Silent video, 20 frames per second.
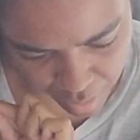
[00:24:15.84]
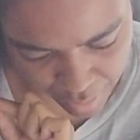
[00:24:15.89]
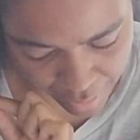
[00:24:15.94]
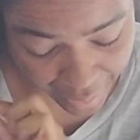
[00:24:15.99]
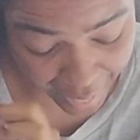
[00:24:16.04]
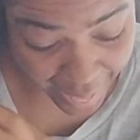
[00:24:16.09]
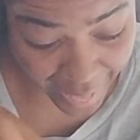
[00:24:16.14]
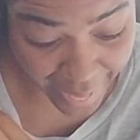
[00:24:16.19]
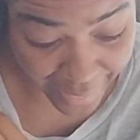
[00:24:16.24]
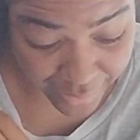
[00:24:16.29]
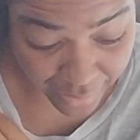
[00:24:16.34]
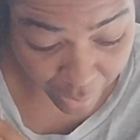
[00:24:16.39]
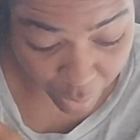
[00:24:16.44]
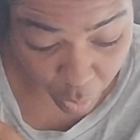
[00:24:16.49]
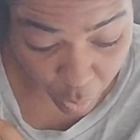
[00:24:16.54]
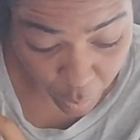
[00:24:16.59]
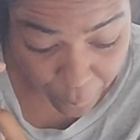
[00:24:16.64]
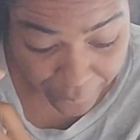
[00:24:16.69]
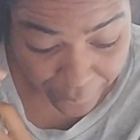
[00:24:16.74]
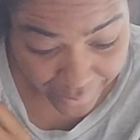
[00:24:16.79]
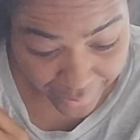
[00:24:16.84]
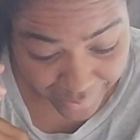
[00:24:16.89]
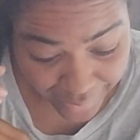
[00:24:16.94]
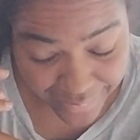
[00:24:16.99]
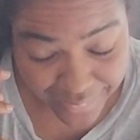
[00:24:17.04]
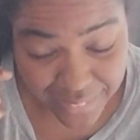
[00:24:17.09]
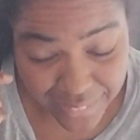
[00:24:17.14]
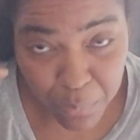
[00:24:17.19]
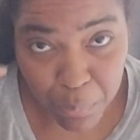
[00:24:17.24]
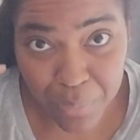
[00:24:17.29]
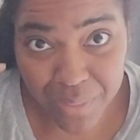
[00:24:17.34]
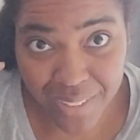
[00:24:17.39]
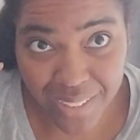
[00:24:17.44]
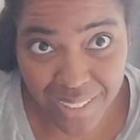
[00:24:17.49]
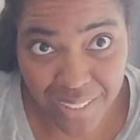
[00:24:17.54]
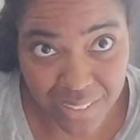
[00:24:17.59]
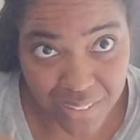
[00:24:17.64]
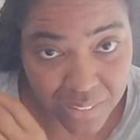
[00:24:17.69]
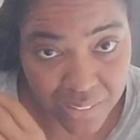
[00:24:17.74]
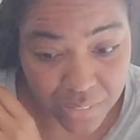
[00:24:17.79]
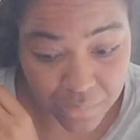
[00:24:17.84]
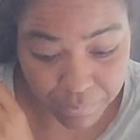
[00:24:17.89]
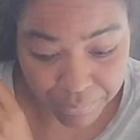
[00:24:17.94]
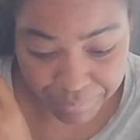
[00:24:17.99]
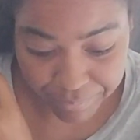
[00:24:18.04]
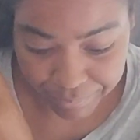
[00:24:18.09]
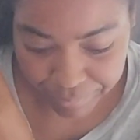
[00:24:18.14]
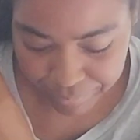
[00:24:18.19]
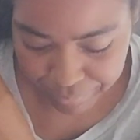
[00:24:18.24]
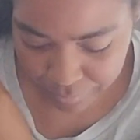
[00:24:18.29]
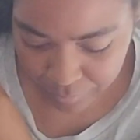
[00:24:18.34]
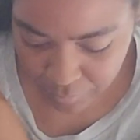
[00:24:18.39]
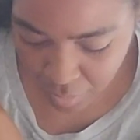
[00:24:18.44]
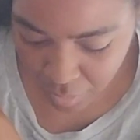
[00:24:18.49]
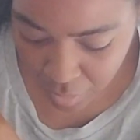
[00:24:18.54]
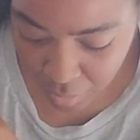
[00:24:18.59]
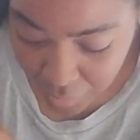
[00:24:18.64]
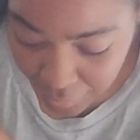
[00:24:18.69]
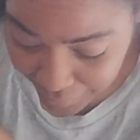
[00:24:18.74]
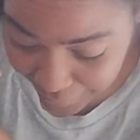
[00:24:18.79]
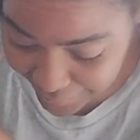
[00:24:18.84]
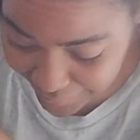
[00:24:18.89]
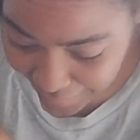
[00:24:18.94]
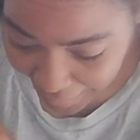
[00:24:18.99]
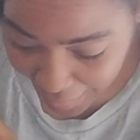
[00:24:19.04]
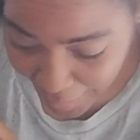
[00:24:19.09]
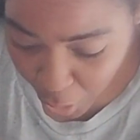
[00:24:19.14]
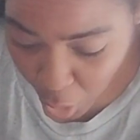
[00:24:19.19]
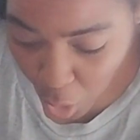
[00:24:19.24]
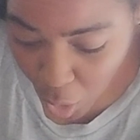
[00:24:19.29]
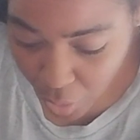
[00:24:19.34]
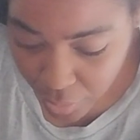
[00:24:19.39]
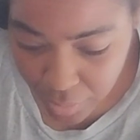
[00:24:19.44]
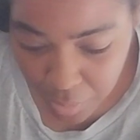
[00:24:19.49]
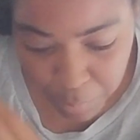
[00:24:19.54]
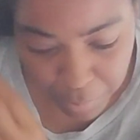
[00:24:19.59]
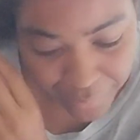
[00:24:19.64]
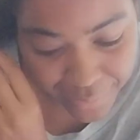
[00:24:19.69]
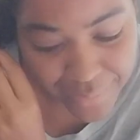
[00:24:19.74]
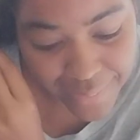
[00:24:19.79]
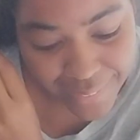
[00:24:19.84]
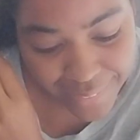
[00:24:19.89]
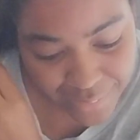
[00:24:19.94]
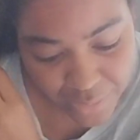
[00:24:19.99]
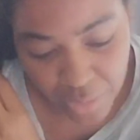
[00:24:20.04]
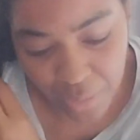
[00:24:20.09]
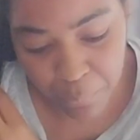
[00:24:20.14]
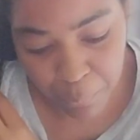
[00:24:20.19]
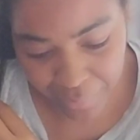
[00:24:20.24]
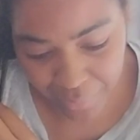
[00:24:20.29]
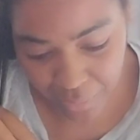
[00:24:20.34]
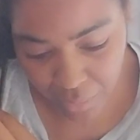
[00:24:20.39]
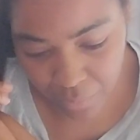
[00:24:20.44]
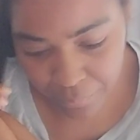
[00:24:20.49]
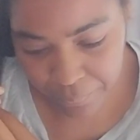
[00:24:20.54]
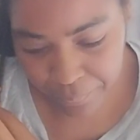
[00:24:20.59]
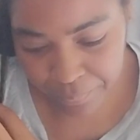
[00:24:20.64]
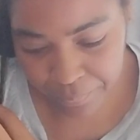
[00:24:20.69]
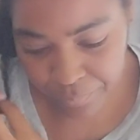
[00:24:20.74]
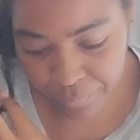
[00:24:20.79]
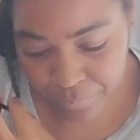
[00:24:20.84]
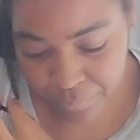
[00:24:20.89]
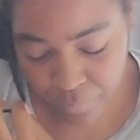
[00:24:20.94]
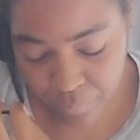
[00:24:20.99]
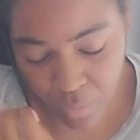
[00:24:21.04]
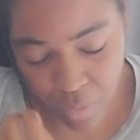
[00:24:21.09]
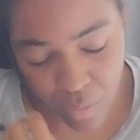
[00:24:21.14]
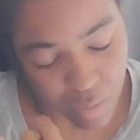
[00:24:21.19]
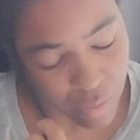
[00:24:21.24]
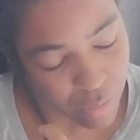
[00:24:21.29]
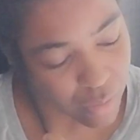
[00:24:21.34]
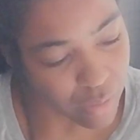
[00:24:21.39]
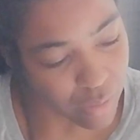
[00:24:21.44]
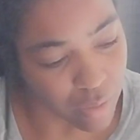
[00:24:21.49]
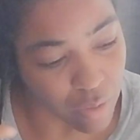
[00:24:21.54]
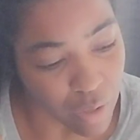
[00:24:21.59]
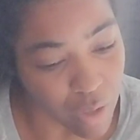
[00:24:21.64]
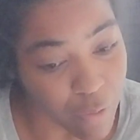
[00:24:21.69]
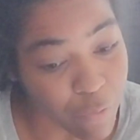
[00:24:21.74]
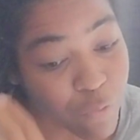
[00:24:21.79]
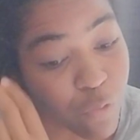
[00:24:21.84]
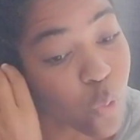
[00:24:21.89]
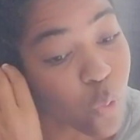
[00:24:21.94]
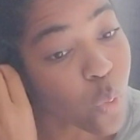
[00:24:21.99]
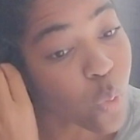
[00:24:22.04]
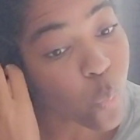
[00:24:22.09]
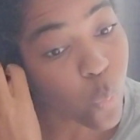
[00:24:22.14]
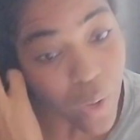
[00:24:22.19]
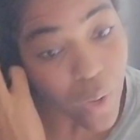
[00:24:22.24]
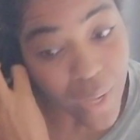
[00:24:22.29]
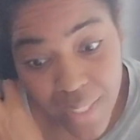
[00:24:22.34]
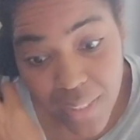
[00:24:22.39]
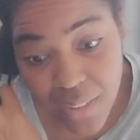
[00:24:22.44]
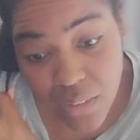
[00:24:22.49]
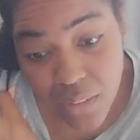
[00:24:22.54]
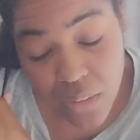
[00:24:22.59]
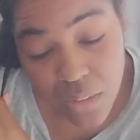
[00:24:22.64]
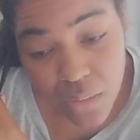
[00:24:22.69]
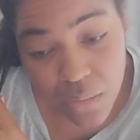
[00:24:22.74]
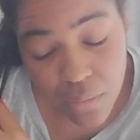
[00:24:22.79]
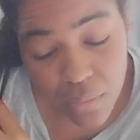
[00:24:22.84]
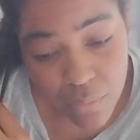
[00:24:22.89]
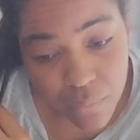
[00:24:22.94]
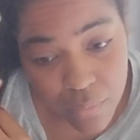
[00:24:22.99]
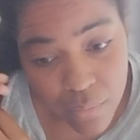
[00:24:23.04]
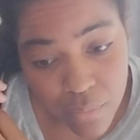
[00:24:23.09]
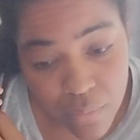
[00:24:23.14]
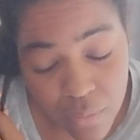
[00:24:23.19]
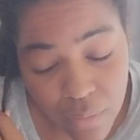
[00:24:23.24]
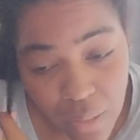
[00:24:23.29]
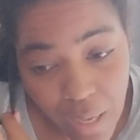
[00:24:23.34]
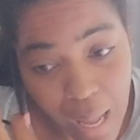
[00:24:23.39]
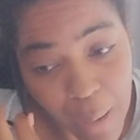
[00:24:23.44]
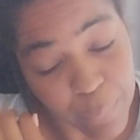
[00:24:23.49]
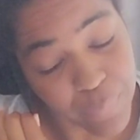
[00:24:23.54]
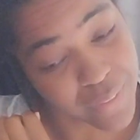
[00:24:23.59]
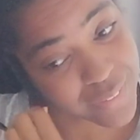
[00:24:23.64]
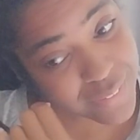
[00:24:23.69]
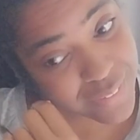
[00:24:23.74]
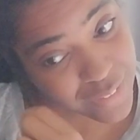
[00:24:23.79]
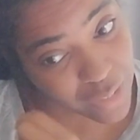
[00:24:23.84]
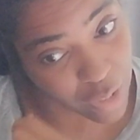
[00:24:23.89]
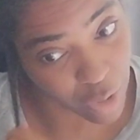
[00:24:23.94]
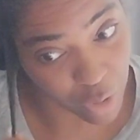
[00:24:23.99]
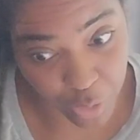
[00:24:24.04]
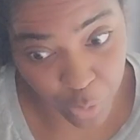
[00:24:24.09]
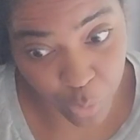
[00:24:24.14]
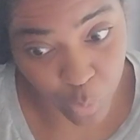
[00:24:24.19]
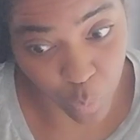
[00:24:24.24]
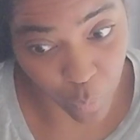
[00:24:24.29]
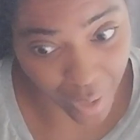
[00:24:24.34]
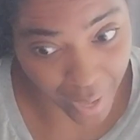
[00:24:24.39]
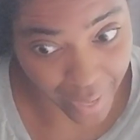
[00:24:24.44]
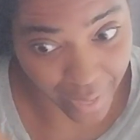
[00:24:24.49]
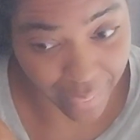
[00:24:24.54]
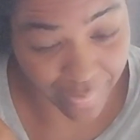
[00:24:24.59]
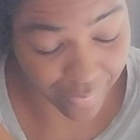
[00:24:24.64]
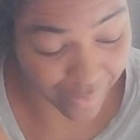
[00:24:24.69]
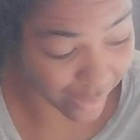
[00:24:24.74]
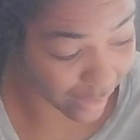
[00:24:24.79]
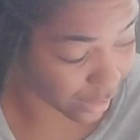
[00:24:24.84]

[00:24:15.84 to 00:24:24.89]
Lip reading: And I open it. It's the police. This guy called the police on me. For what? I'm going to tell you why I think